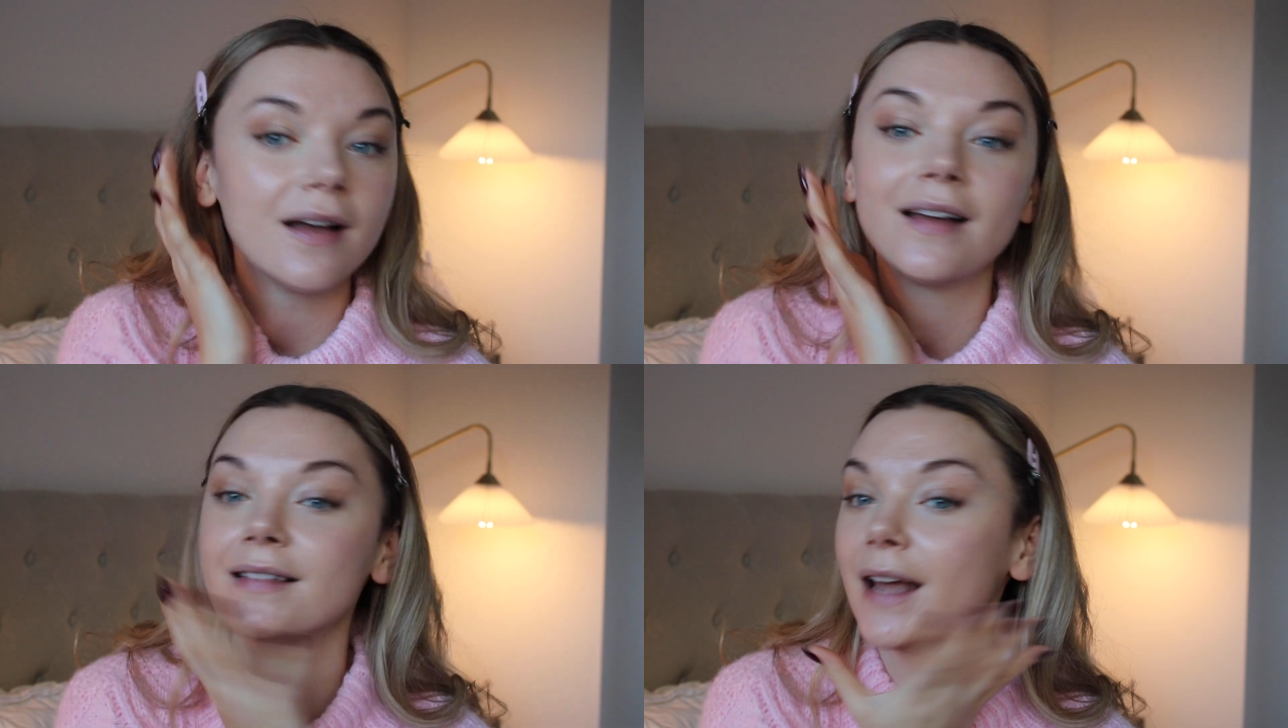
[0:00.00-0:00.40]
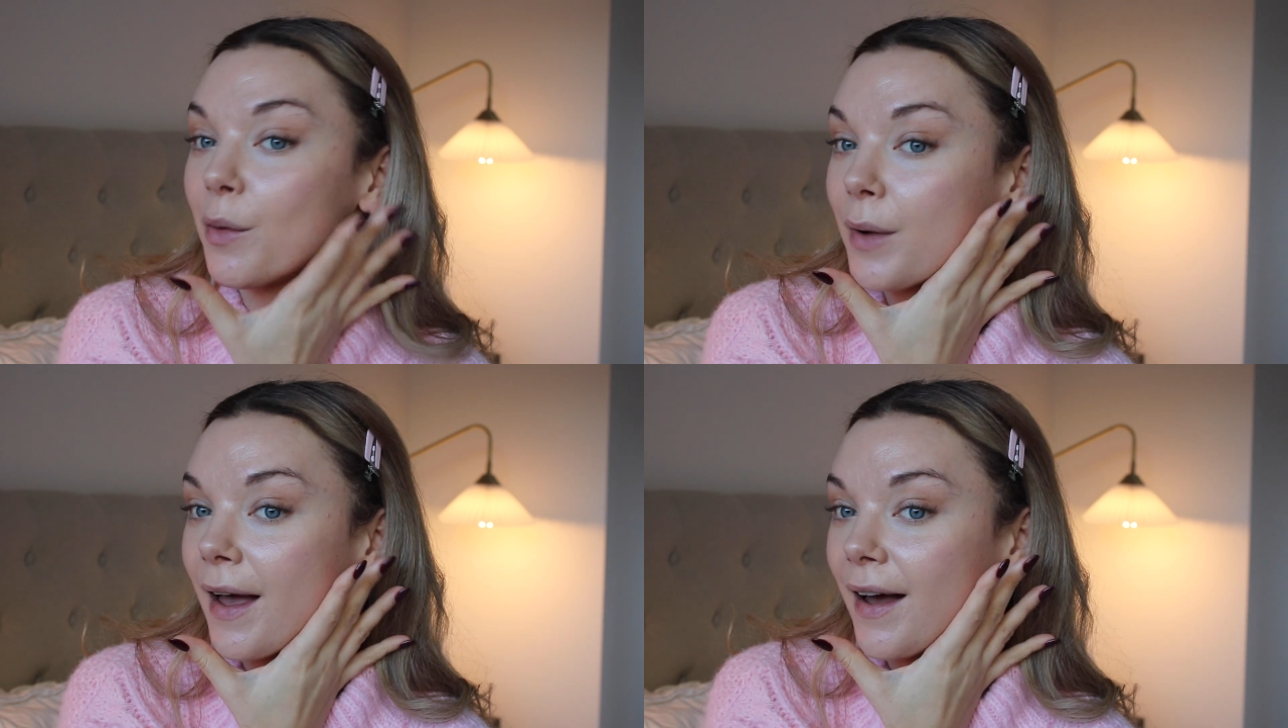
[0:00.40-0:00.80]
And now
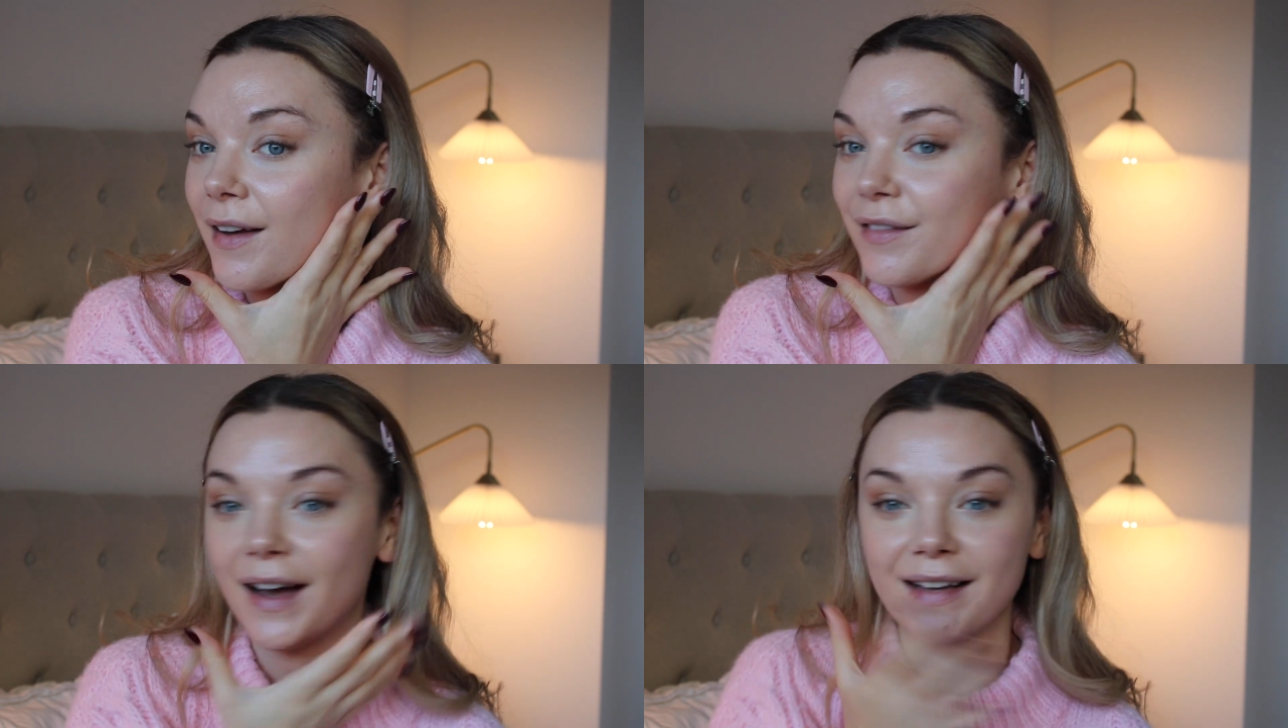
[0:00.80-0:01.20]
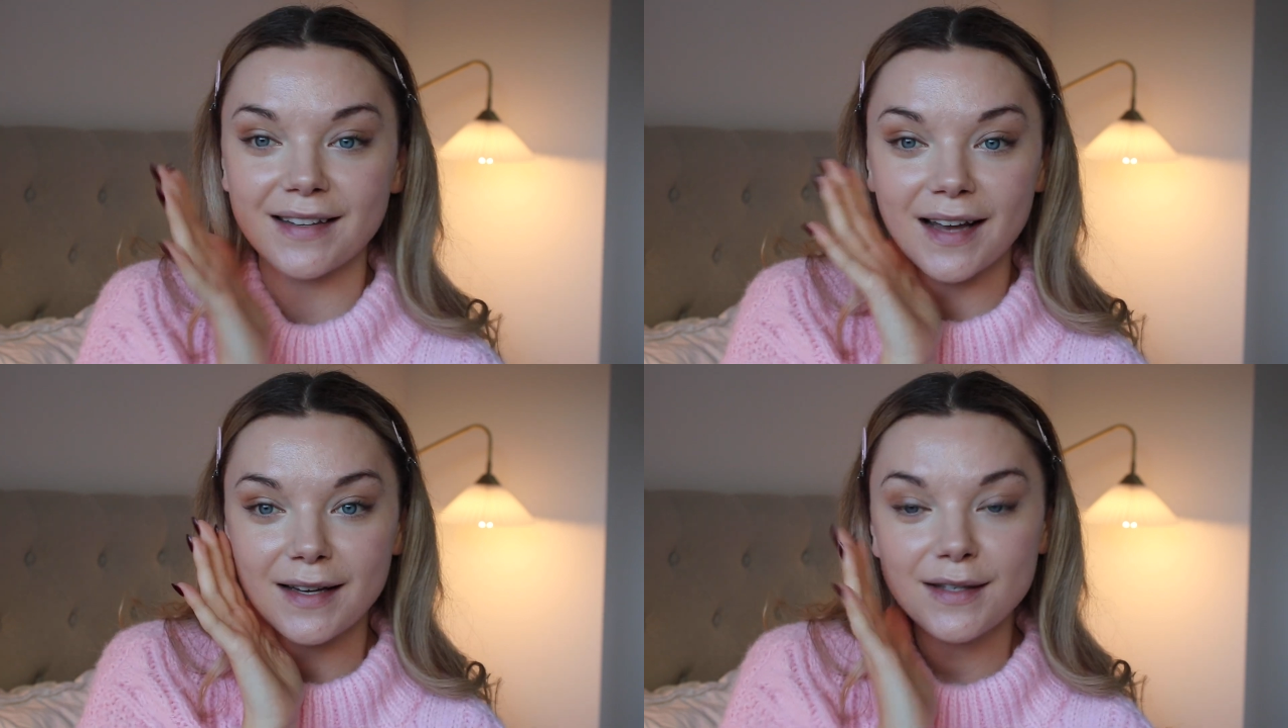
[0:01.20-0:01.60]
we have a
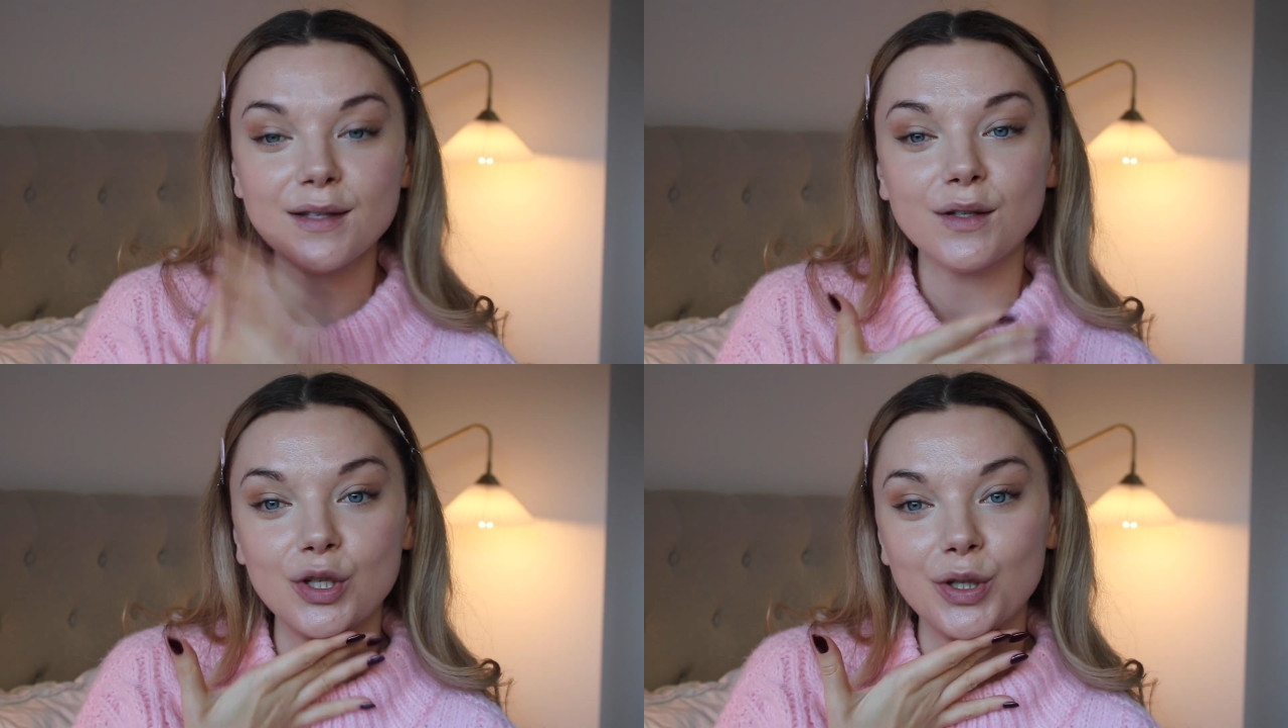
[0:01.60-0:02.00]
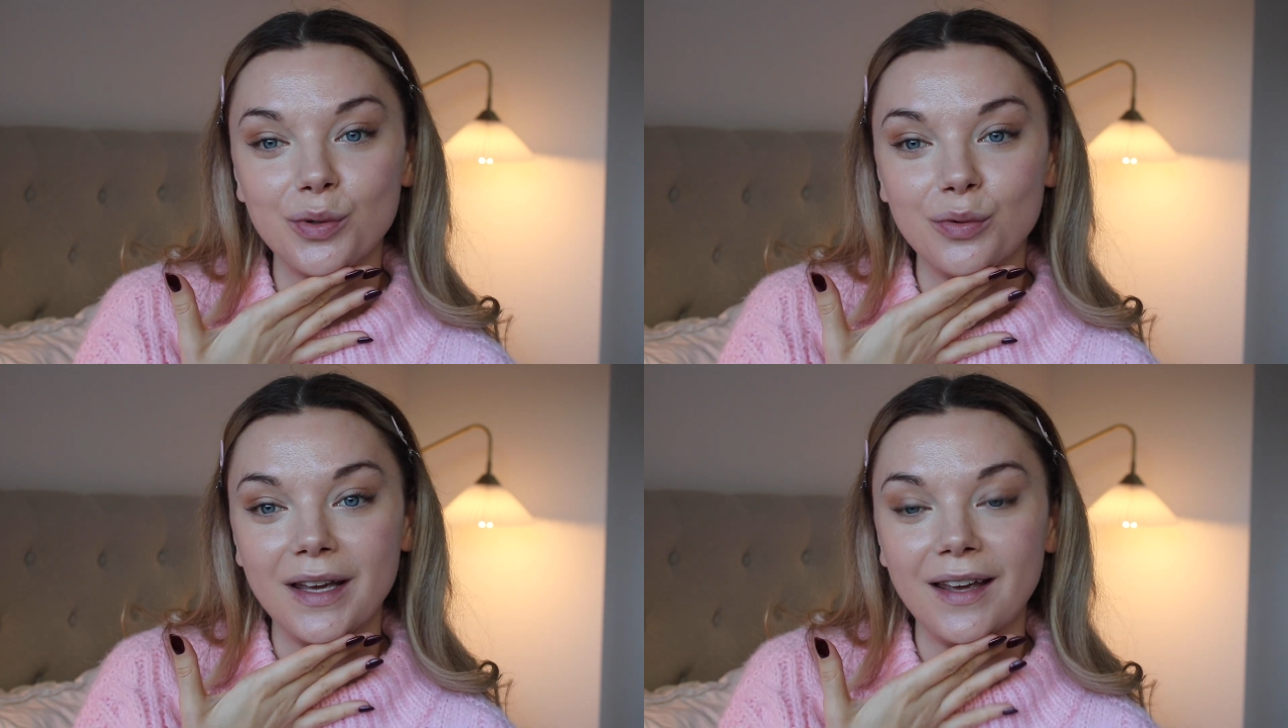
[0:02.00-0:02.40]
nice
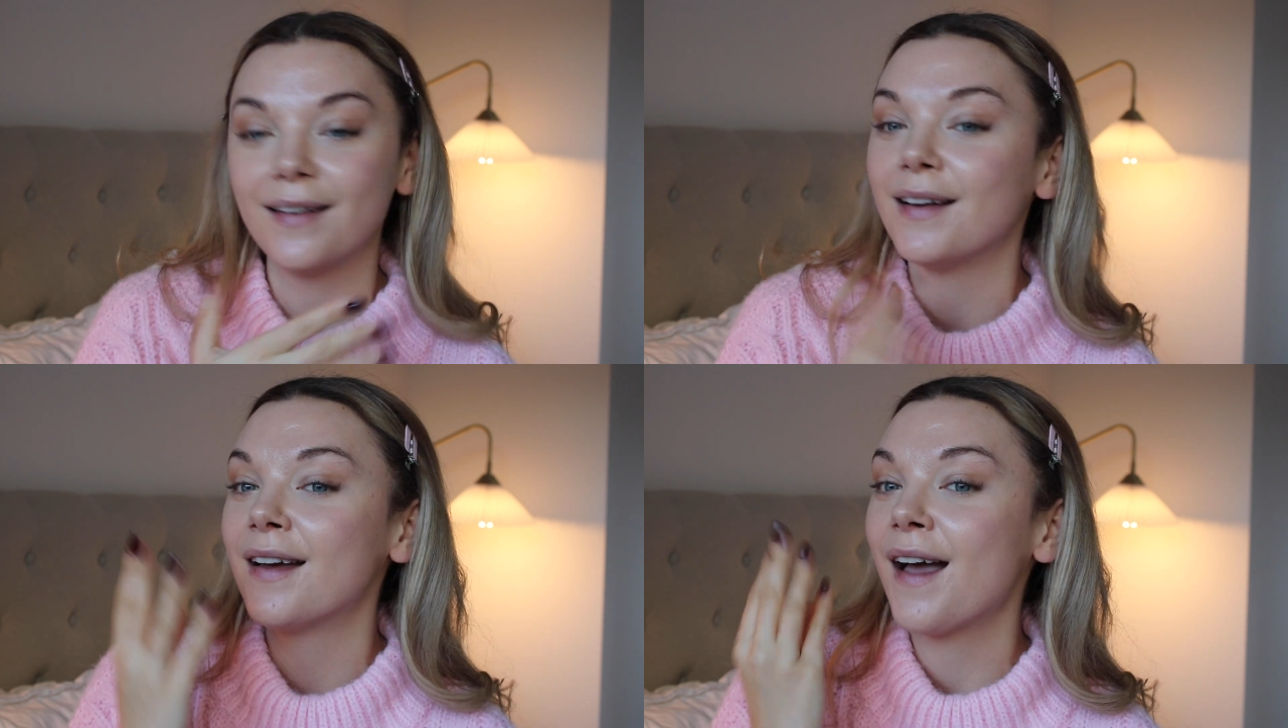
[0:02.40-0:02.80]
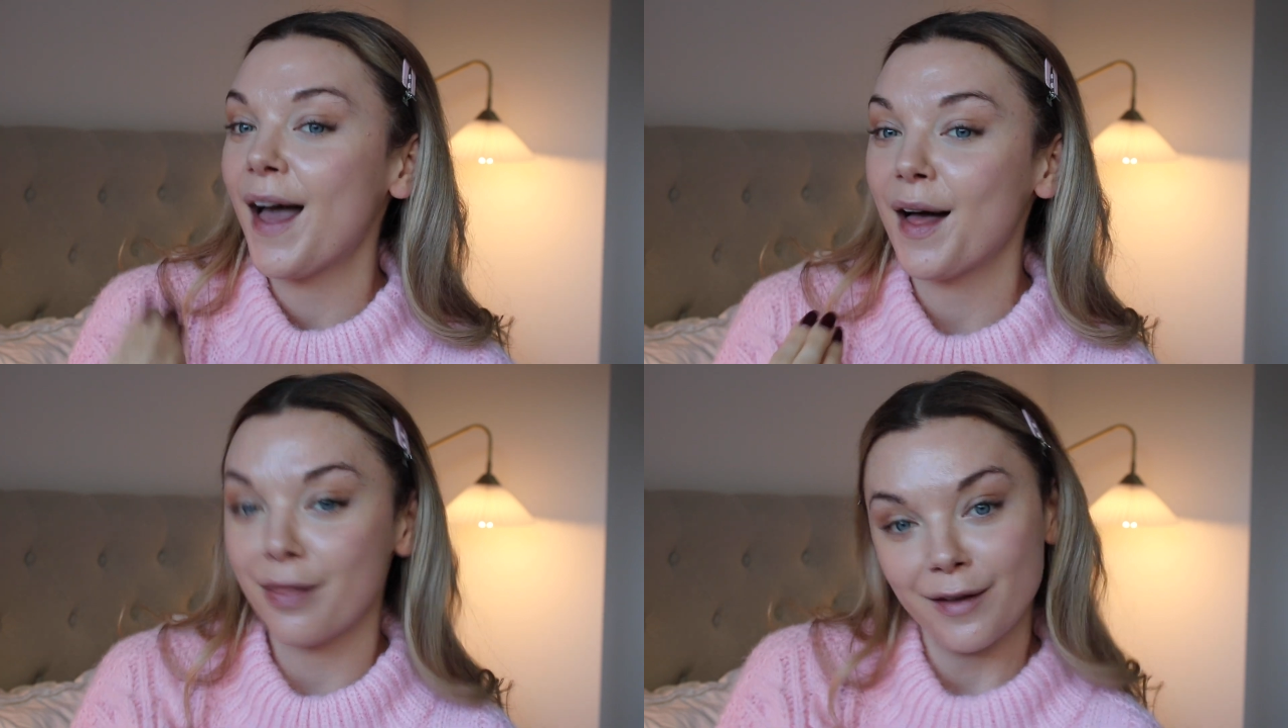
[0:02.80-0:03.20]
dewy
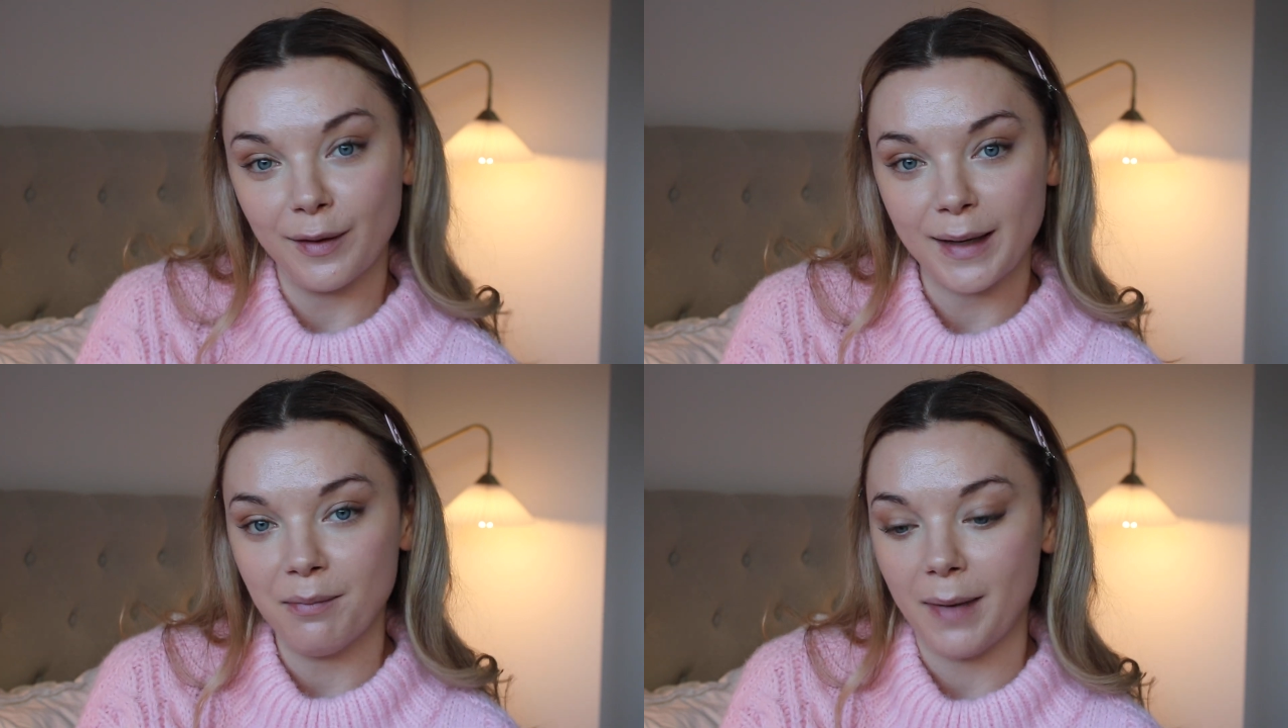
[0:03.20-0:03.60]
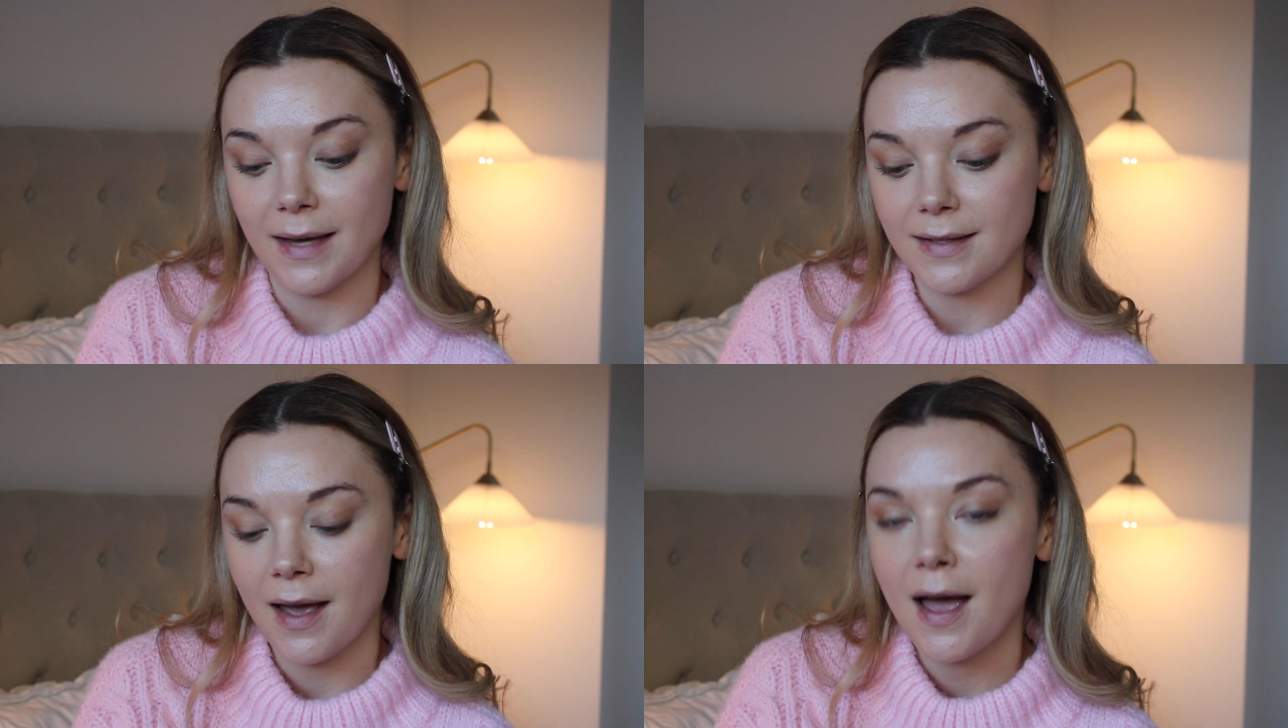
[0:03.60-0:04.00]
healthy looking
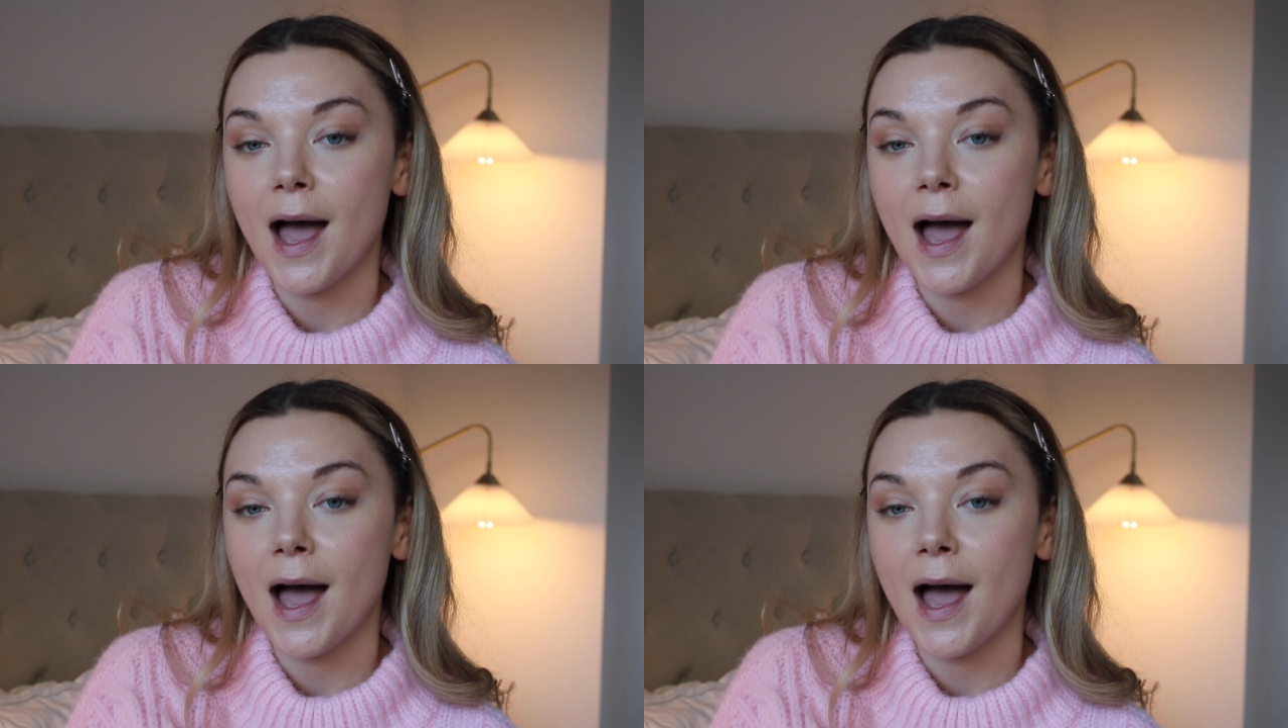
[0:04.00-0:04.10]
base.